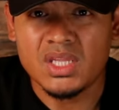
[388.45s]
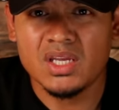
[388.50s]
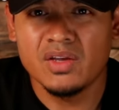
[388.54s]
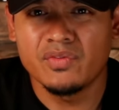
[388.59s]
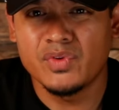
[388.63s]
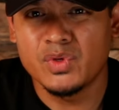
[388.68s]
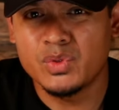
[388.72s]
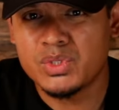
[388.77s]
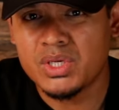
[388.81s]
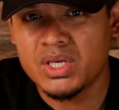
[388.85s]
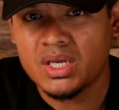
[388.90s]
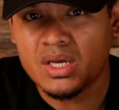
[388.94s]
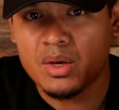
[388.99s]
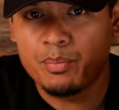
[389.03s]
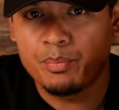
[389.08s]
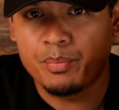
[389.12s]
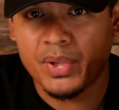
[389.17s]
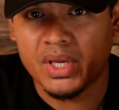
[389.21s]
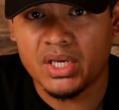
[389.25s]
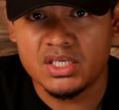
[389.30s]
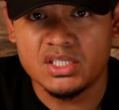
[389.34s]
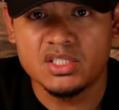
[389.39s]
If you take a
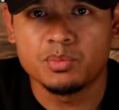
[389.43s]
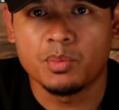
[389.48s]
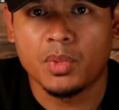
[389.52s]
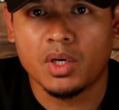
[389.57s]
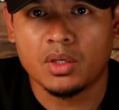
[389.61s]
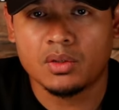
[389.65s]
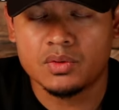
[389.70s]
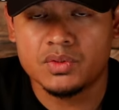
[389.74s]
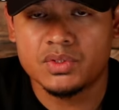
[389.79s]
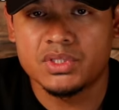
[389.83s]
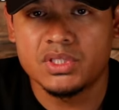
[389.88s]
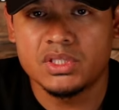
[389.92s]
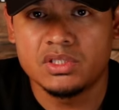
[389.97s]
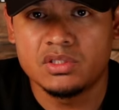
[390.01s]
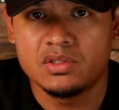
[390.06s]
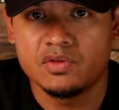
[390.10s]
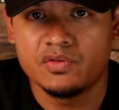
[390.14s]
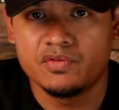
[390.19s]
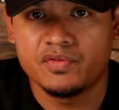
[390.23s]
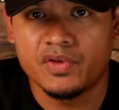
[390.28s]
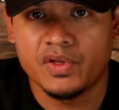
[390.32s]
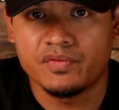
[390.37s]
base model
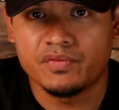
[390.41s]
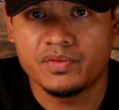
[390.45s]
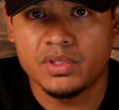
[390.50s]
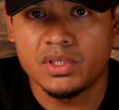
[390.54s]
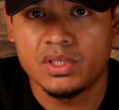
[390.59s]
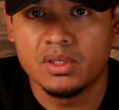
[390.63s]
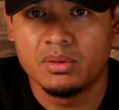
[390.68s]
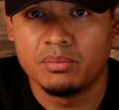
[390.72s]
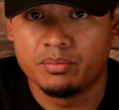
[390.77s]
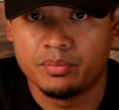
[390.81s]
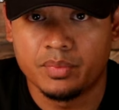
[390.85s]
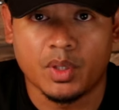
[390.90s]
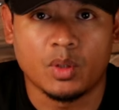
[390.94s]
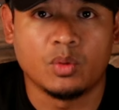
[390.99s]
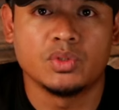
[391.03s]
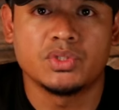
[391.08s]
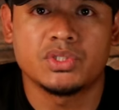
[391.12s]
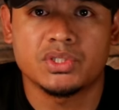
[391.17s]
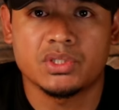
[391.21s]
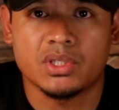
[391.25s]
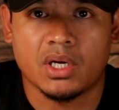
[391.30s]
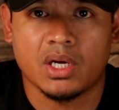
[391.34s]
C250,
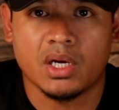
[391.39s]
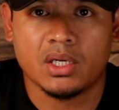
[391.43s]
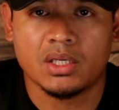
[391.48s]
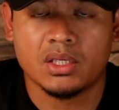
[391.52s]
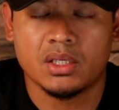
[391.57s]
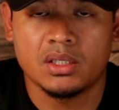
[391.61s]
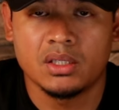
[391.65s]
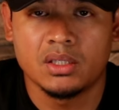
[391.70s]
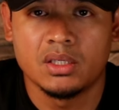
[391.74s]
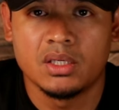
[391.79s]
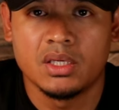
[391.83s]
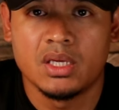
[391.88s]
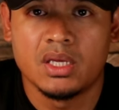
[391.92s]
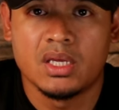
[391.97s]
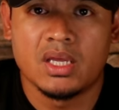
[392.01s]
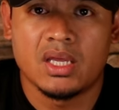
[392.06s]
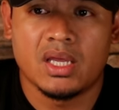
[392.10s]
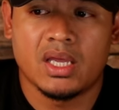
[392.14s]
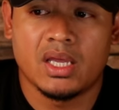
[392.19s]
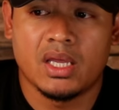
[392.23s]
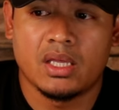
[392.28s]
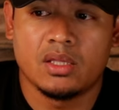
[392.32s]
bone stock,
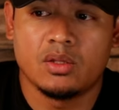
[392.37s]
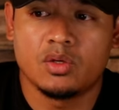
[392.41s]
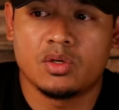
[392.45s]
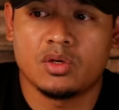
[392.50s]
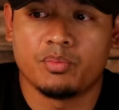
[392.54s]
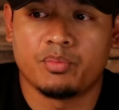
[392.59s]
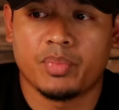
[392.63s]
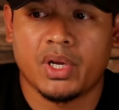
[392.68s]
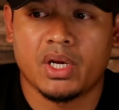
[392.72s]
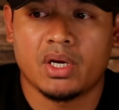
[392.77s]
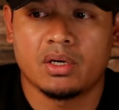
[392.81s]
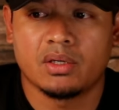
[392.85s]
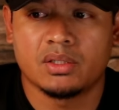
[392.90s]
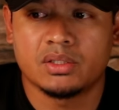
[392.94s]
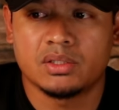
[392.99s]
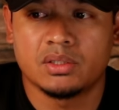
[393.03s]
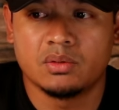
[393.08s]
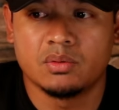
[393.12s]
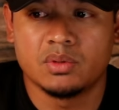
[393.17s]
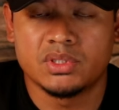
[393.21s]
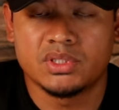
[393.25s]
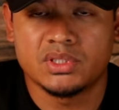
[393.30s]
and you compare it
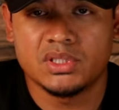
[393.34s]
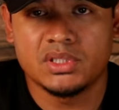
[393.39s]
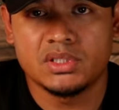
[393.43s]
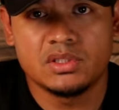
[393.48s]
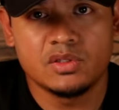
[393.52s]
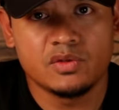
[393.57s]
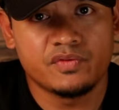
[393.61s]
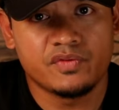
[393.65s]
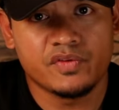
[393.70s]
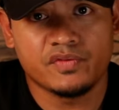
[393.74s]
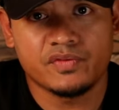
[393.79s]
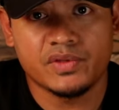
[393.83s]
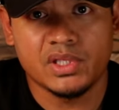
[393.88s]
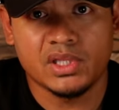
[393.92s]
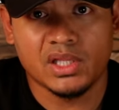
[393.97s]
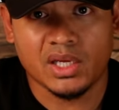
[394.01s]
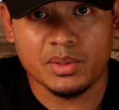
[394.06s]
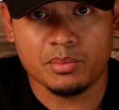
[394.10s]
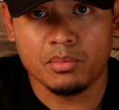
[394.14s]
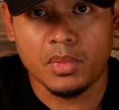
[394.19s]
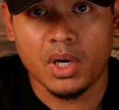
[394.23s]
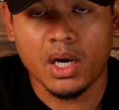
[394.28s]
to a C250
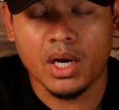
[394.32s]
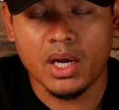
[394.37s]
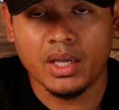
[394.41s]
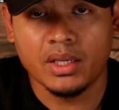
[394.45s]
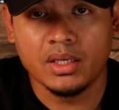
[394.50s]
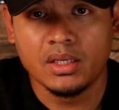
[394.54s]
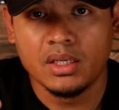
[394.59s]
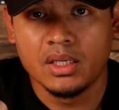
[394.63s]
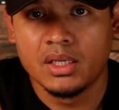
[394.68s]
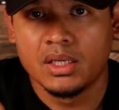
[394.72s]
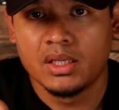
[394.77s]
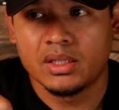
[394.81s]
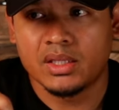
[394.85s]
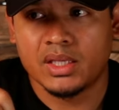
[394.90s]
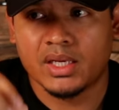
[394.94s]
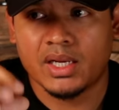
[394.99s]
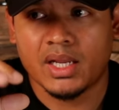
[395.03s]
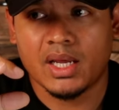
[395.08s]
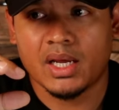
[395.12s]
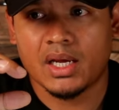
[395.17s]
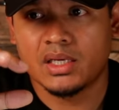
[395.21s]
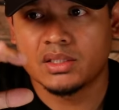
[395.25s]
like mine
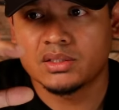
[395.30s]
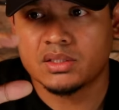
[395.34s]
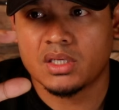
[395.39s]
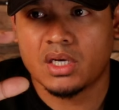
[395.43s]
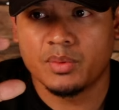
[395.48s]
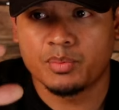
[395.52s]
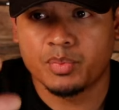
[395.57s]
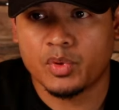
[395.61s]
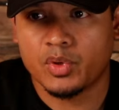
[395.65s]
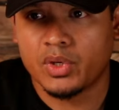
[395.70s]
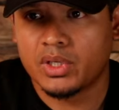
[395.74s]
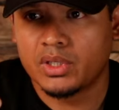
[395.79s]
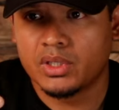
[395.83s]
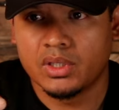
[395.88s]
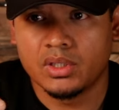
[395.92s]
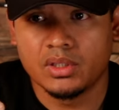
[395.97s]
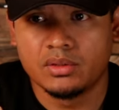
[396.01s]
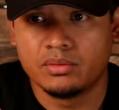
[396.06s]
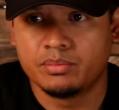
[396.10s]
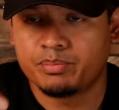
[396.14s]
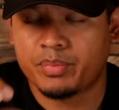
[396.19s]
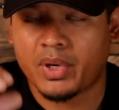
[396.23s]
that has
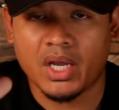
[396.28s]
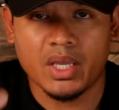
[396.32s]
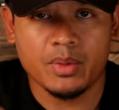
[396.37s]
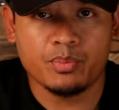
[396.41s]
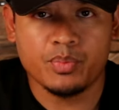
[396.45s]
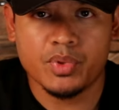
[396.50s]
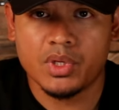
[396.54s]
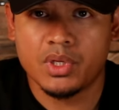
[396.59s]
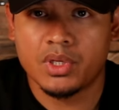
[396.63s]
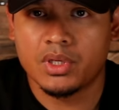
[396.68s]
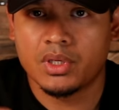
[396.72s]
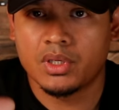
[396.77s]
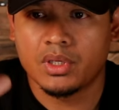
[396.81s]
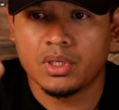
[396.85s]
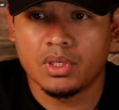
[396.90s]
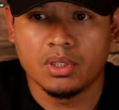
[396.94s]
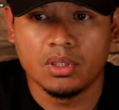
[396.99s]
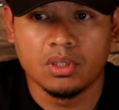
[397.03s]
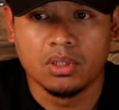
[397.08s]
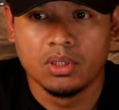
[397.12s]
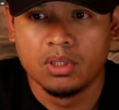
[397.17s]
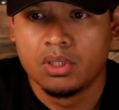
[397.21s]
upgraded piping
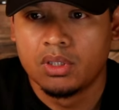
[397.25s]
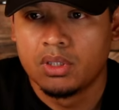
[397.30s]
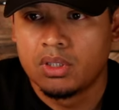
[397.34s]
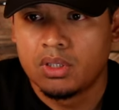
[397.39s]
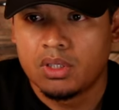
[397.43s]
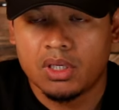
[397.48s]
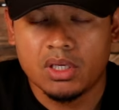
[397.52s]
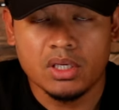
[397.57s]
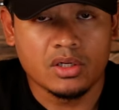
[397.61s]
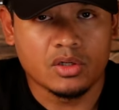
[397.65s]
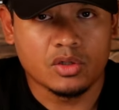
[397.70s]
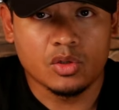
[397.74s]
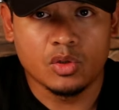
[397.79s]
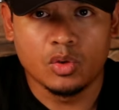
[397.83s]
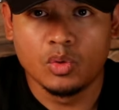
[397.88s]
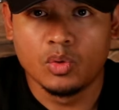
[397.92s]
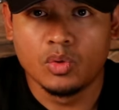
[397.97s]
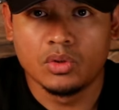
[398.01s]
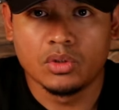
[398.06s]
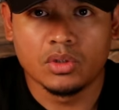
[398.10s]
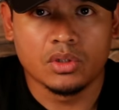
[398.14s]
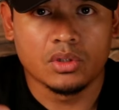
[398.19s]
and
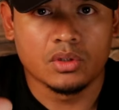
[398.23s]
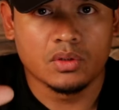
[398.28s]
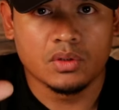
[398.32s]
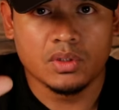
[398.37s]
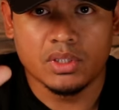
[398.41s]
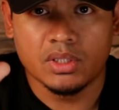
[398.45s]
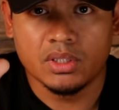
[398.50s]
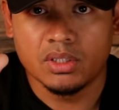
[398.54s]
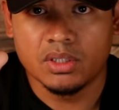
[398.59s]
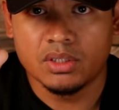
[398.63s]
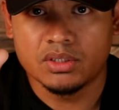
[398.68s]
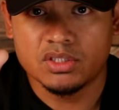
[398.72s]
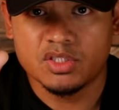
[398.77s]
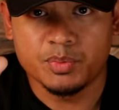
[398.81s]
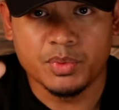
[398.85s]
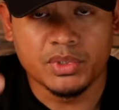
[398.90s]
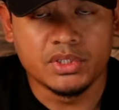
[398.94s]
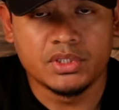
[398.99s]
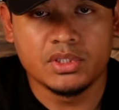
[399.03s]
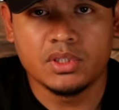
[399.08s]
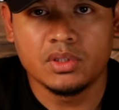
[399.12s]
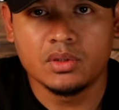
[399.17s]
intercooler and it's
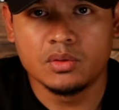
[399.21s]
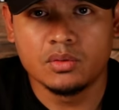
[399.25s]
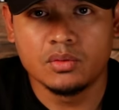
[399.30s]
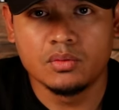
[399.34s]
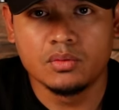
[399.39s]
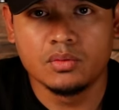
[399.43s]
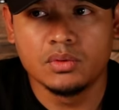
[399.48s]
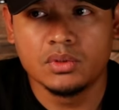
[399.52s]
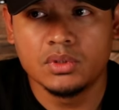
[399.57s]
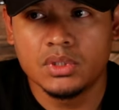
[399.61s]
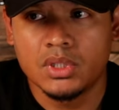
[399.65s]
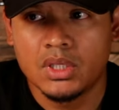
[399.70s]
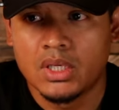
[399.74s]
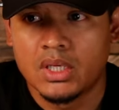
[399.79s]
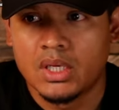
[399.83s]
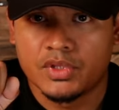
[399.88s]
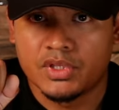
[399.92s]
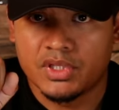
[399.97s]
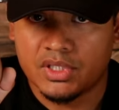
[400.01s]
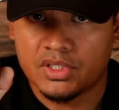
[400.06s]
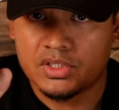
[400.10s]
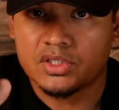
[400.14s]
been tuned,
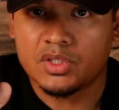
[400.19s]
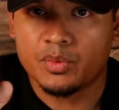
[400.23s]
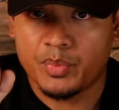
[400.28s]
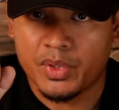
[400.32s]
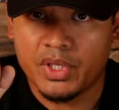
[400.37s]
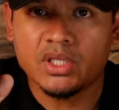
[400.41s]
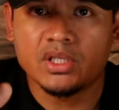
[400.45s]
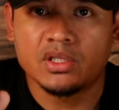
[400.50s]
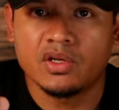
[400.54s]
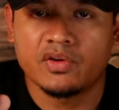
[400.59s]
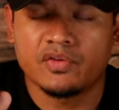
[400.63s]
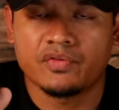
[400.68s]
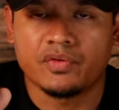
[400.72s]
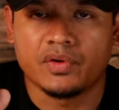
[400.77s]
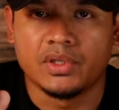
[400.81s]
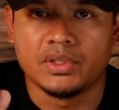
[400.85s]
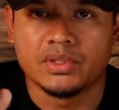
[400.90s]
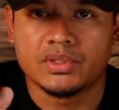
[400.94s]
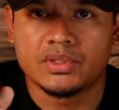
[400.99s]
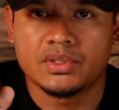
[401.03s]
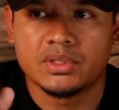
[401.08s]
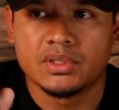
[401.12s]
there's a big
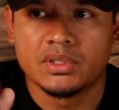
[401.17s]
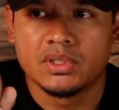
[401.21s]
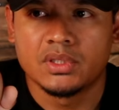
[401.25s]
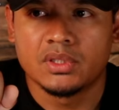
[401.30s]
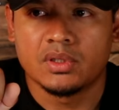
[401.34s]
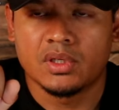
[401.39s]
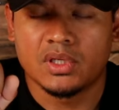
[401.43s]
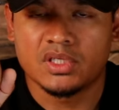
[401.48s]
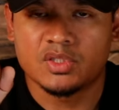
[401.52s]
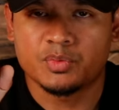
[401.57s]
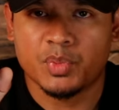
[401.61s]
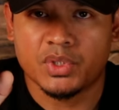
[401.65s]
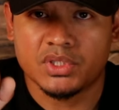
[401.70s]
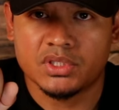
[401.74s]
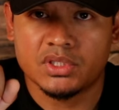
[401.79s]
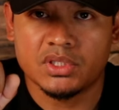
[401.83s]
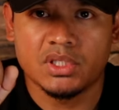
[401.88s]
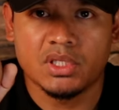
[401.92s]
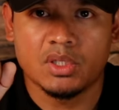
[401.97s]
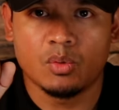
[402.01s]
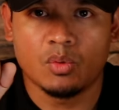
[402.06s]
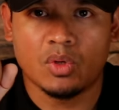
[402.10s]
difference,
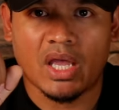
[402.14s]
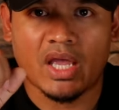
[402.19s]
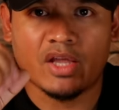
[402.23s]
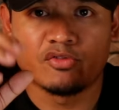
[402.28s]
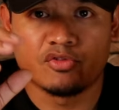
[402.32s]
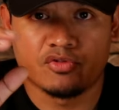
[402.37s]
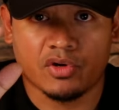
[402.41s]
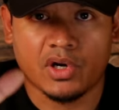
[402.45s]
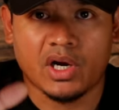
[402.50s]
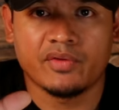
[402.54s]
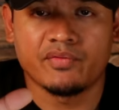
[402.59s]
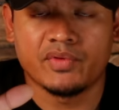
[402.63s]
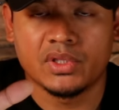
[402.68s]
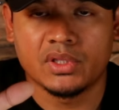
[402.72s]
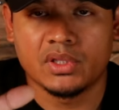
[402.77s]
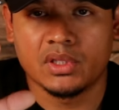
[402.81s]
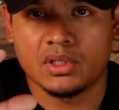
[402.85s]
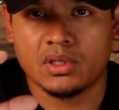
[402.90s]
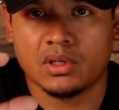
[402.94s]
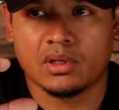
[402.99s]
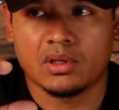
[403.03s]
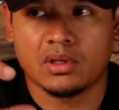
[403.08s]
especially driving
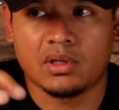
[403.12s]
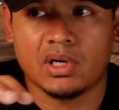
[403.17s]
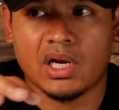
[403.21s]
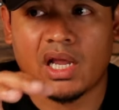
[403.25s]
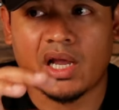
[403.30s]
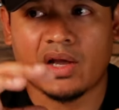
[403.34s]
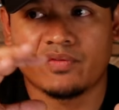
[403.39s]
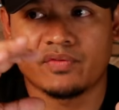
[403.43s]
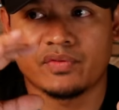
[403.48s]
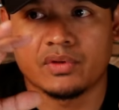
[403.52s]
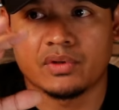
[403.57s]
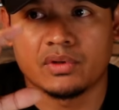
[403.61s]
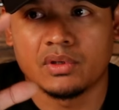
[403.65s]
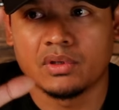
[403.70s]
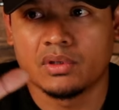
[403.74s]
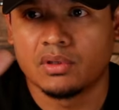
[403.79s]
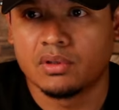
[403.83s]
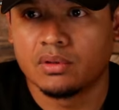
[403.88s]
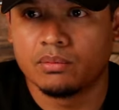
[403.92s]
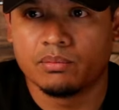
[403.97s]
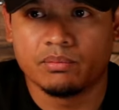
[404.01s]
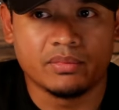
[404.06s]
the car
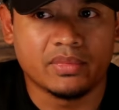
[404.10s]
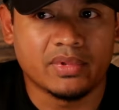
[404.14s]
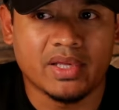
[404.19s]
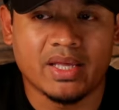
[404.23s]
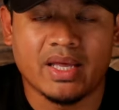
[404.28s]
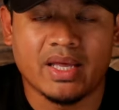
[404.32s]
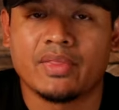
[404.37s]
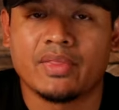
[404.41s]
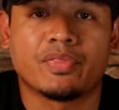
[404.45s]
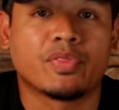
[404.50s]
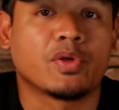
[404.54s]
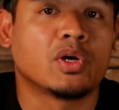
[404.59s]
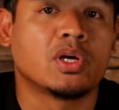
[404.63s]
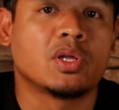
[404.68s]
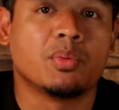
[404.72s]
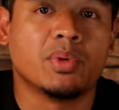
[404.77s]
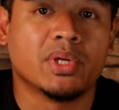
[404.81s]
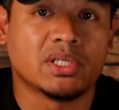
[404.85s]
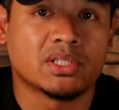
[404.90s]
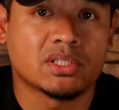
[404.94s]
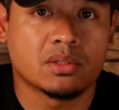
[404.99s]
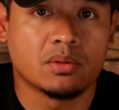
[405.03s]
after 30
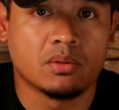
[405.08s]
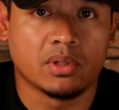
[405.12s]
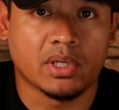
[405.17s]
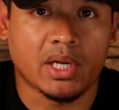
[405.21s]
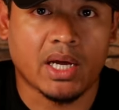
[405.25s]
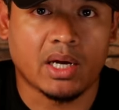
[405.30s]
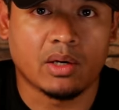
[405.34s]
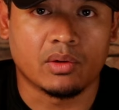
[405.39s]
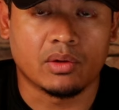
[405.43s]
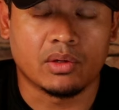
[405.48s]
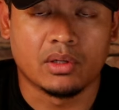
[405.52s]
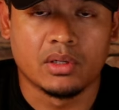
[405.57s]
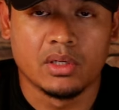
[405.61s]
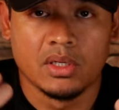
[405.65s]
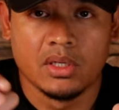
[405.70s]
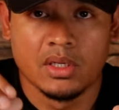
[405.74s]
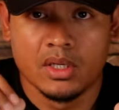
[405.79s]
minutes to an hour.